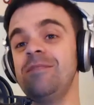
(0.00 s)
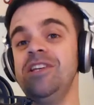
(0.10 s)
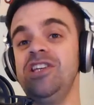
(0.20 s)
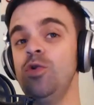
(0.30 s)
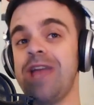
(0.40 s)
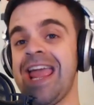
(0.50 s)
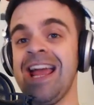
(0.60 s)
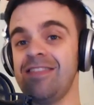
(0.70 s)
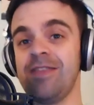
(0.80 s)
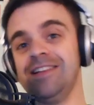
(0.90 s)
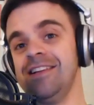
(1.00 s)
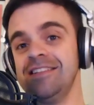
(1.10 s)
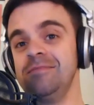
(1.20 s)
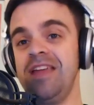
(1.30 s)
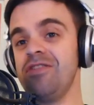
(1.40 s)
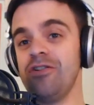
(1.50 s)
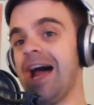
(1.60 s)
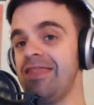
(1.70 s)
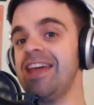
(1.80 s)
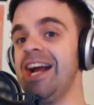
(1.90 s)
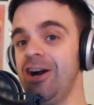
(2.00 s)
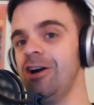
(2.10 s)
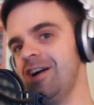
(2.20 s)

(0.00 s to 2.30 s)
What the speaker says: and you can't. That doesn't mean they're not there.